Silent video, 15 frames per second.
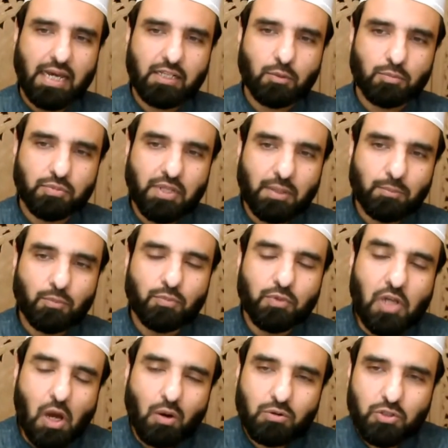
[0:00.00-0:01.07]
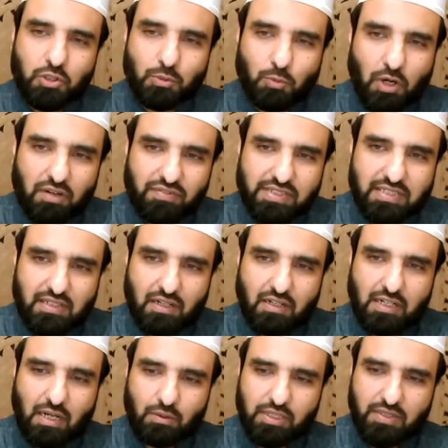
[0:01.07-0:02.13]
and they go to the Prophet
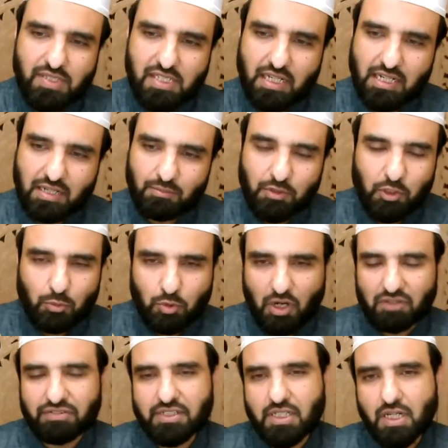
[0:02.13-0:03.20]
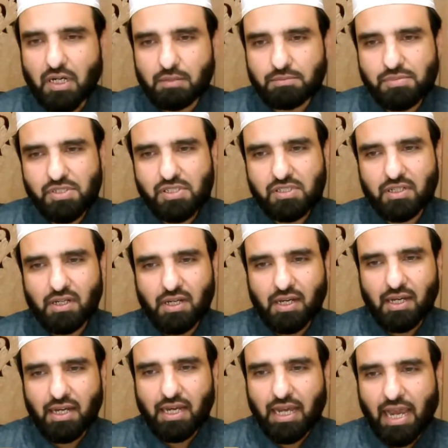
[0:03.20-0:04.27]
sallallahu alaihi wasallam, and the Prophet comes
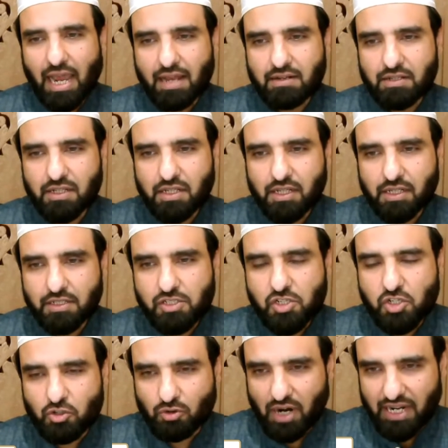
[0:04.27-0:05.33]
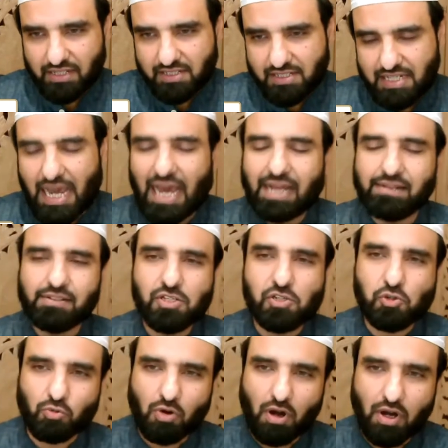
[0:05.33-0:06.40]
and he strikes at
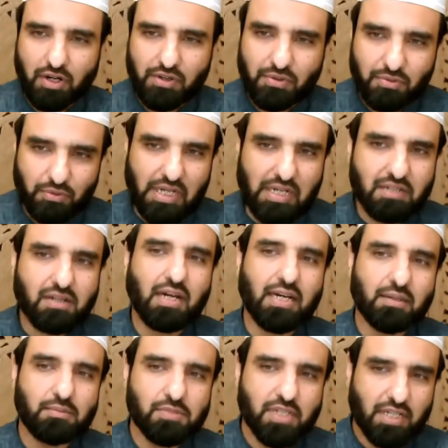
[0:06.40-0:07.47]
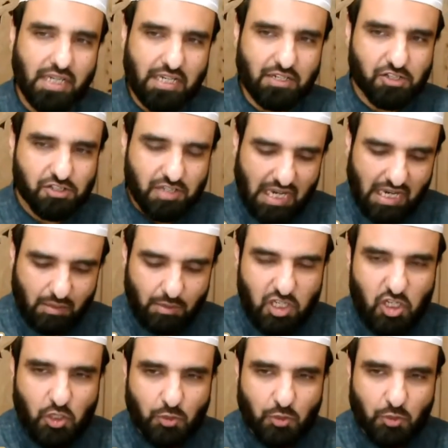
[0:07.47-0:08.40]
this rock 3 times, and each time a